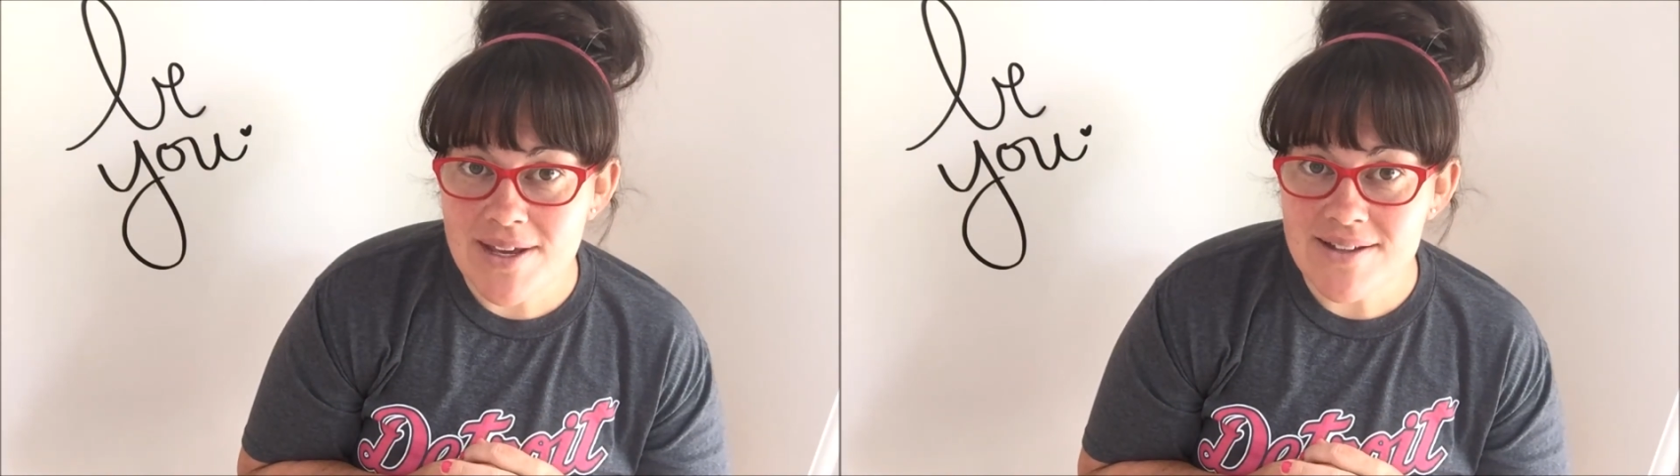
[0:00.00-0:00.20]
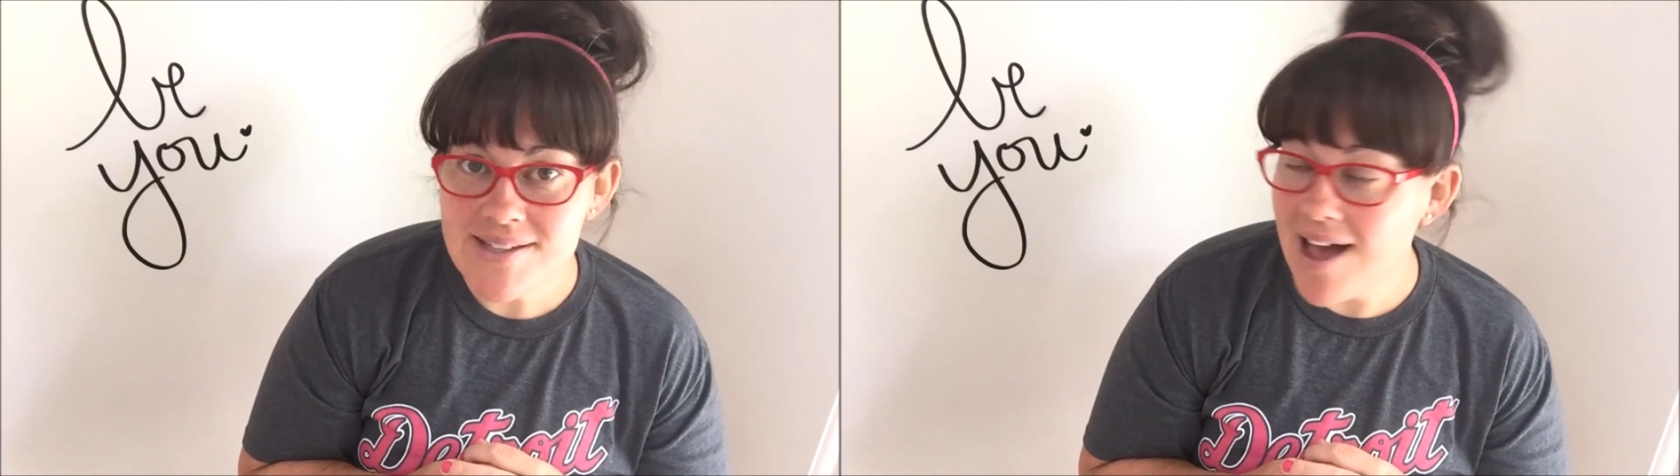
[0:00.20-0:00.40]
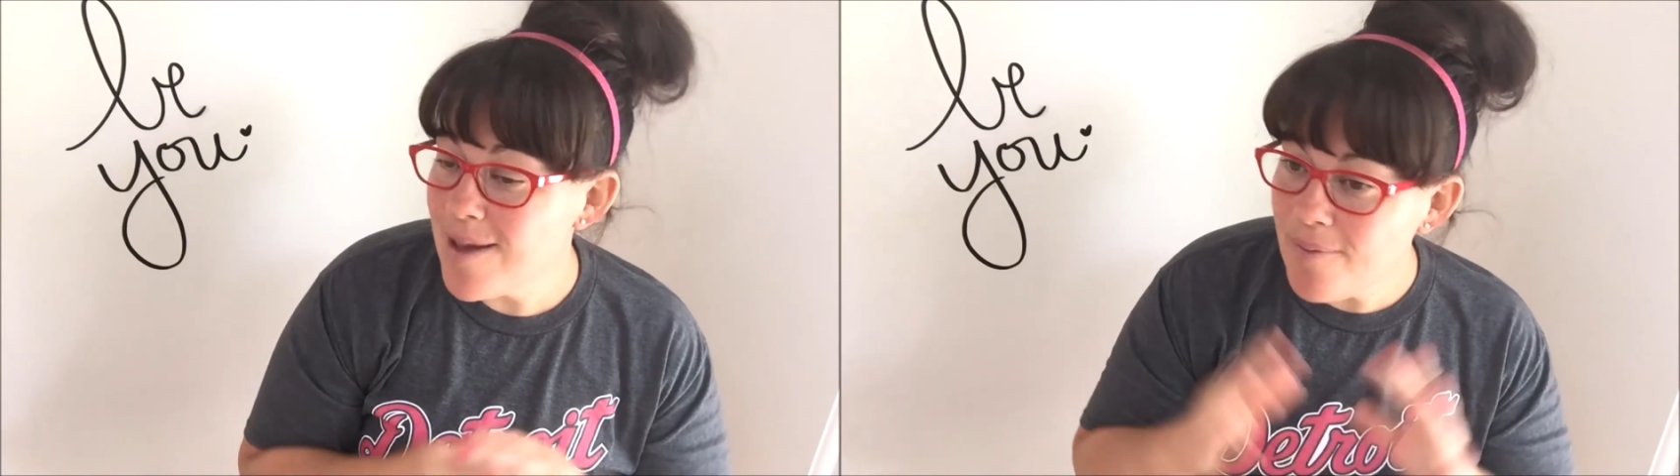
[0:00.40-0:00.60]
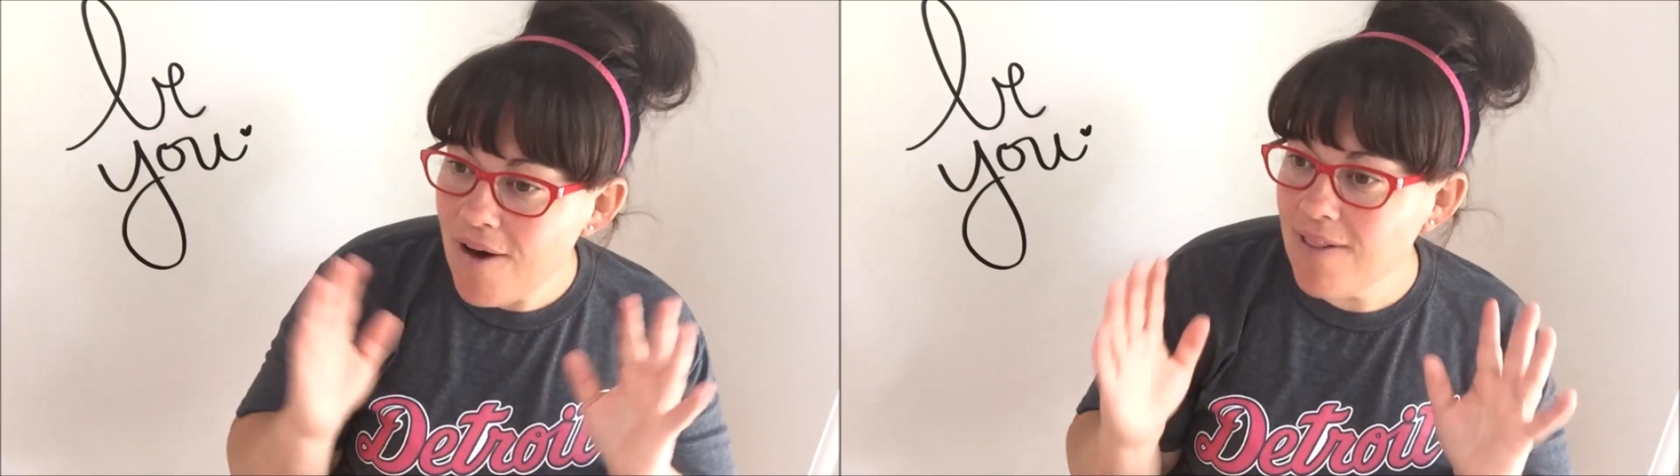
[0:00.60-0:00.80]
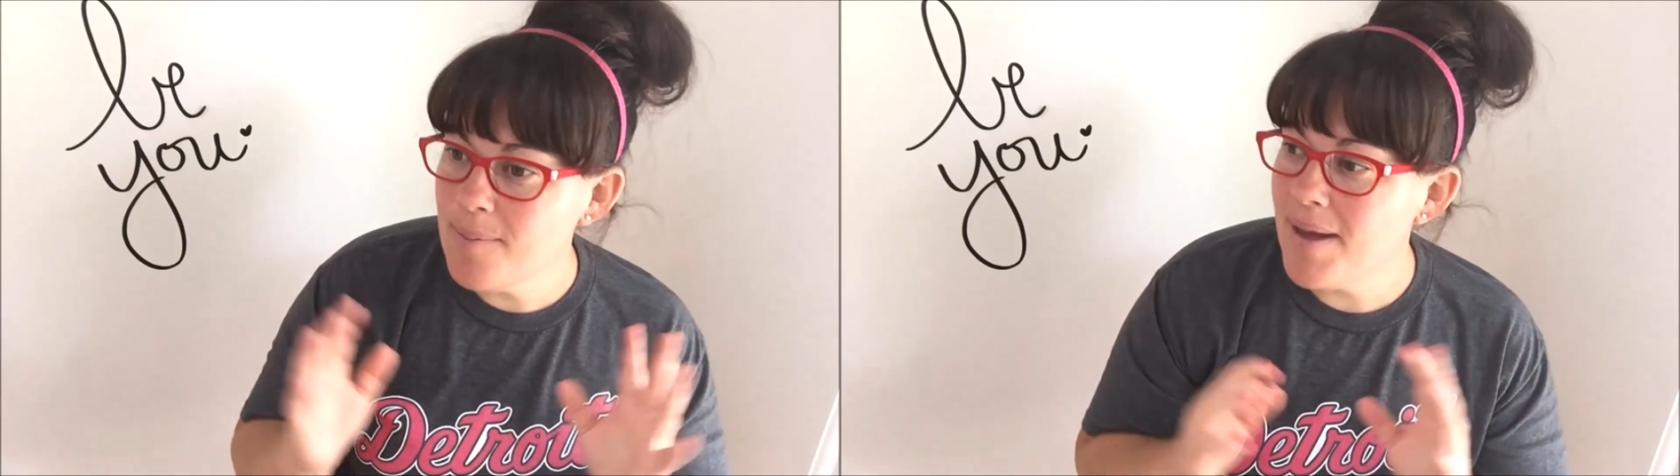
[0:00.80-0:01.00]
because I'm
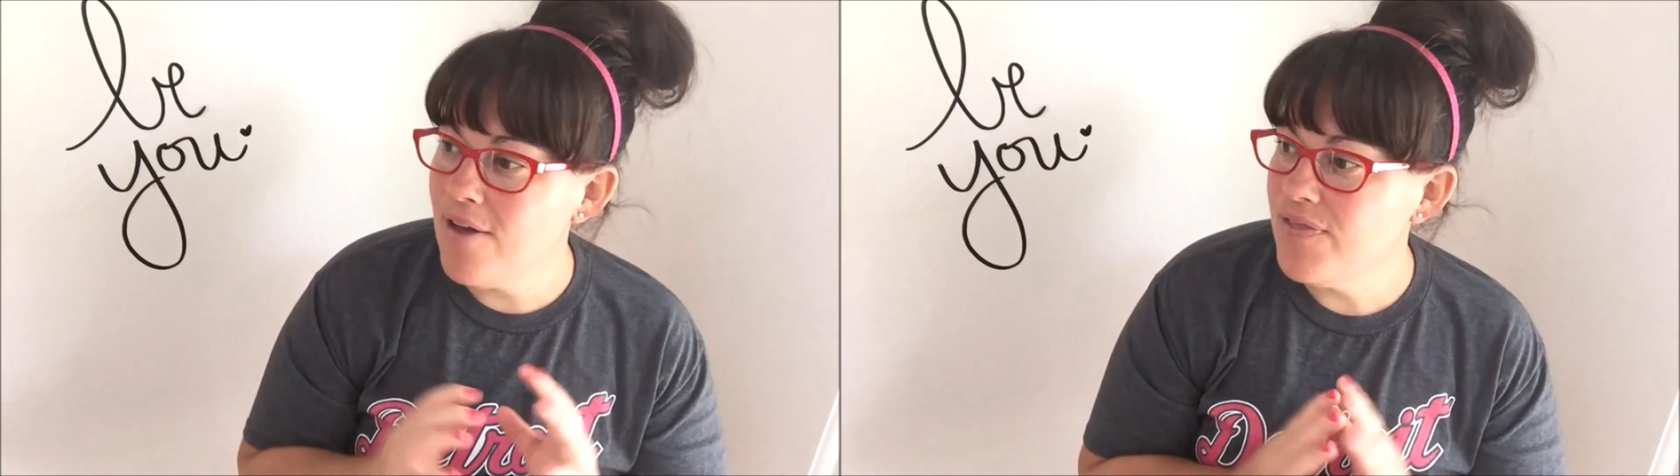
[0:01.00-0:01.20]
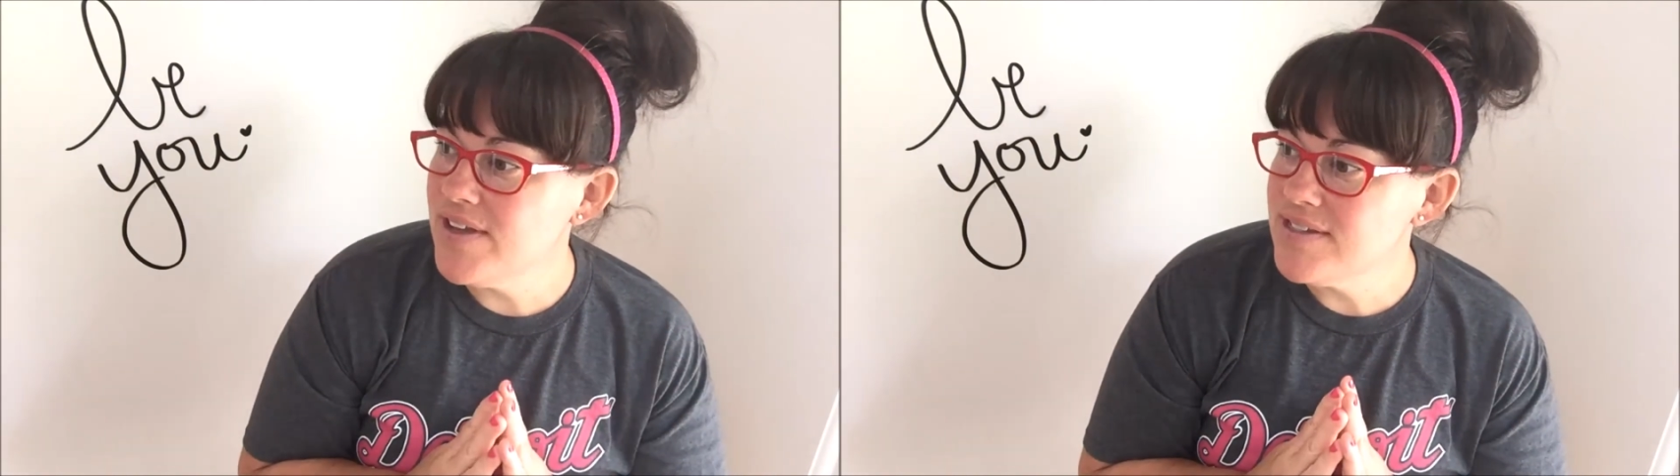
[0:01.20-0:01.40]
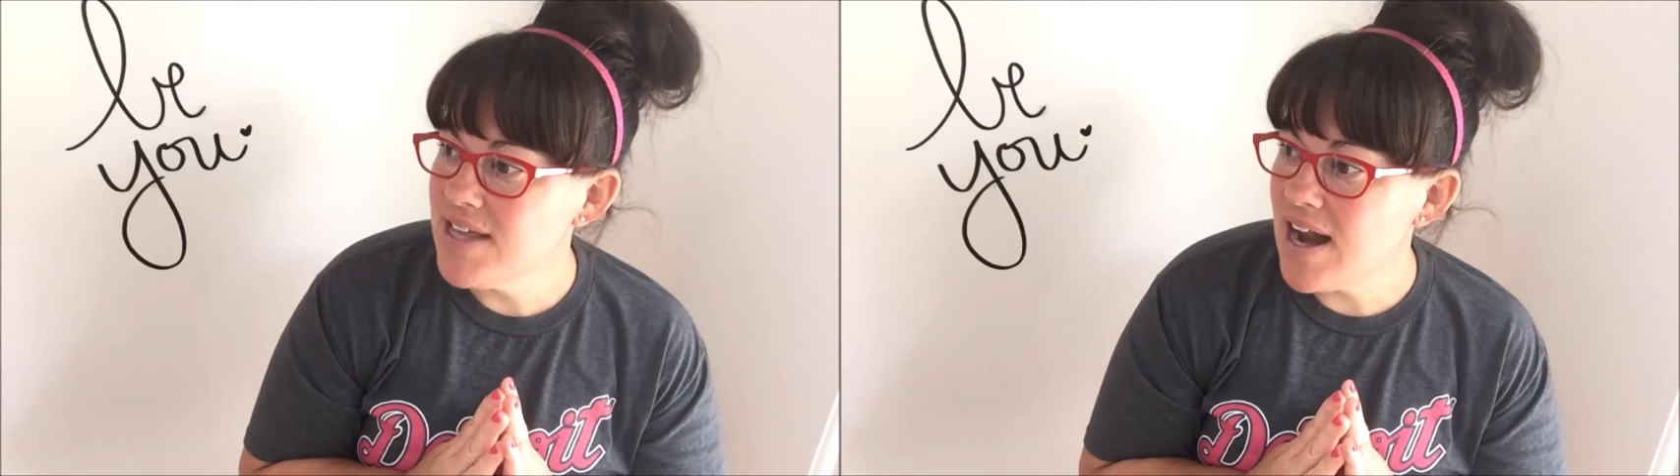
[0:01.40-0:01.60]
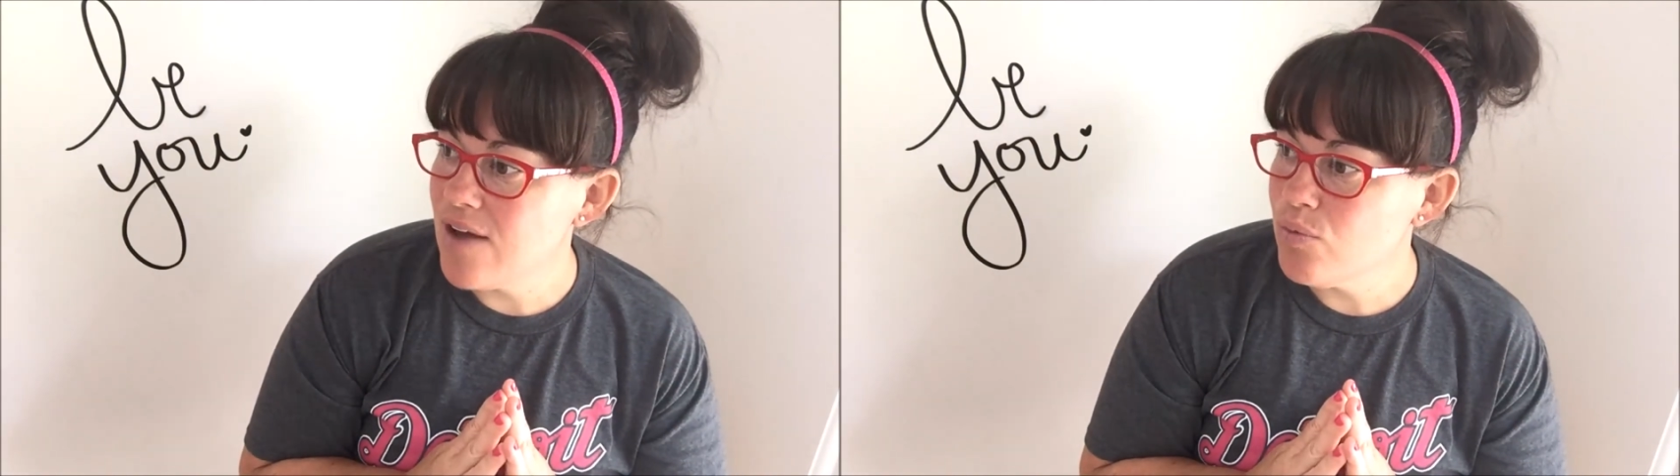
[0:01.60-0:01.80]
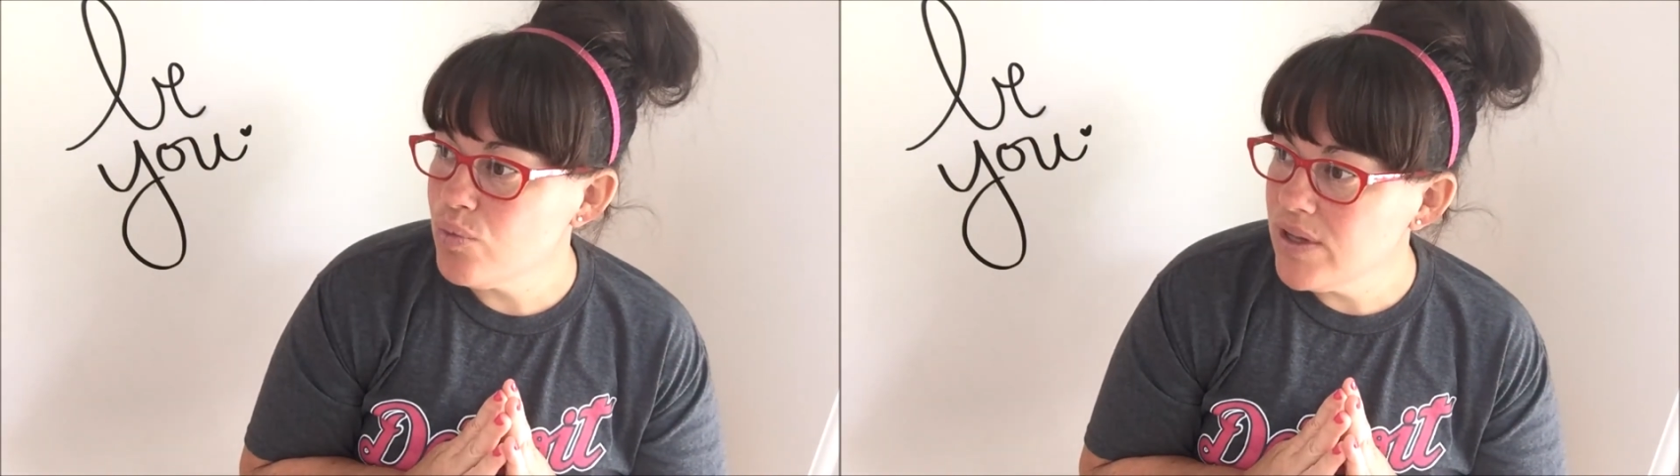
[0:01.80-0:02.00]
all about this and I